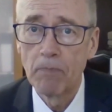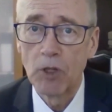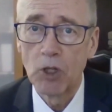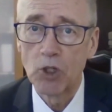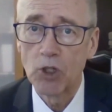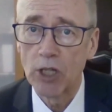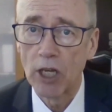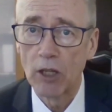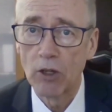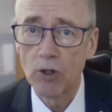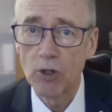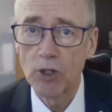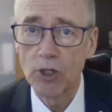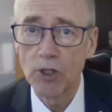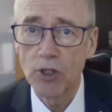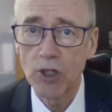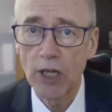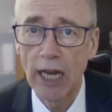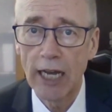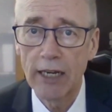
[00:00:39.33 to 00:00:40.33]
the seller's
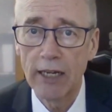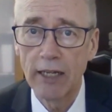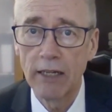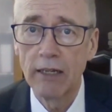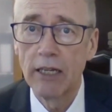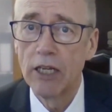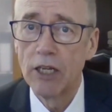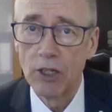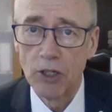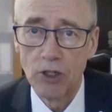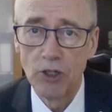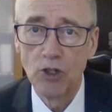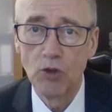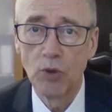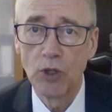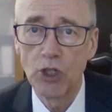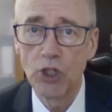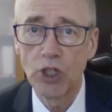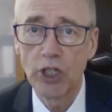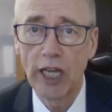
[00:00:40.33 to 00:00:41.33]
deciding, do
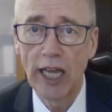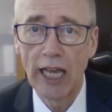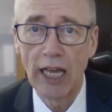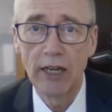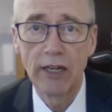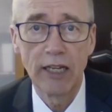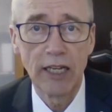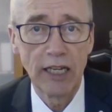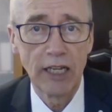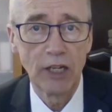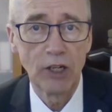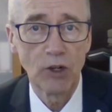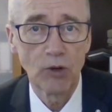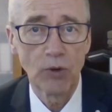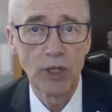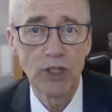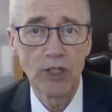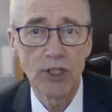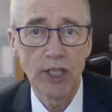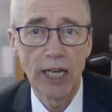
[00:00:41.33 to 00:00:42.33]
what you can to
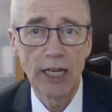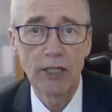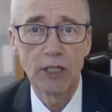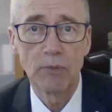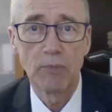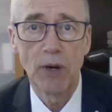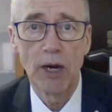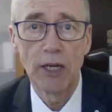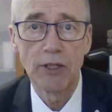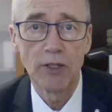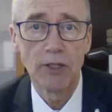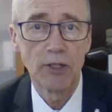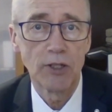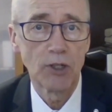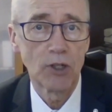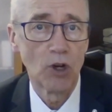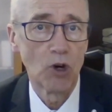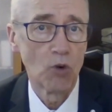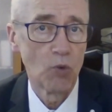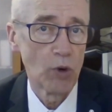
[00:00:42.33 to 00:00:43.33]
increase that deposit
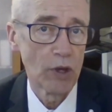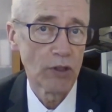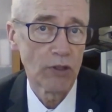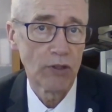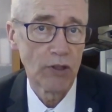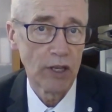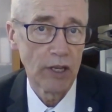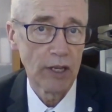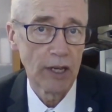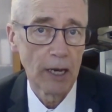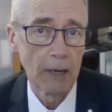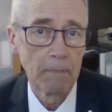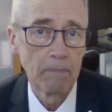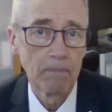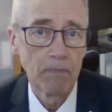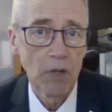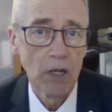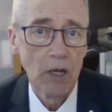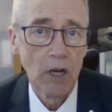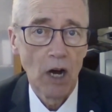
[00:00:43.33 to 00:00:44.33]
to go with the
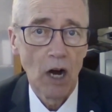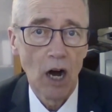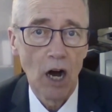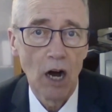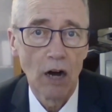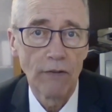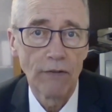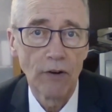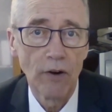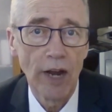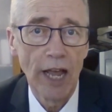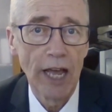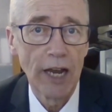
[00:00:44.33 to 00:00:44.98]
offer.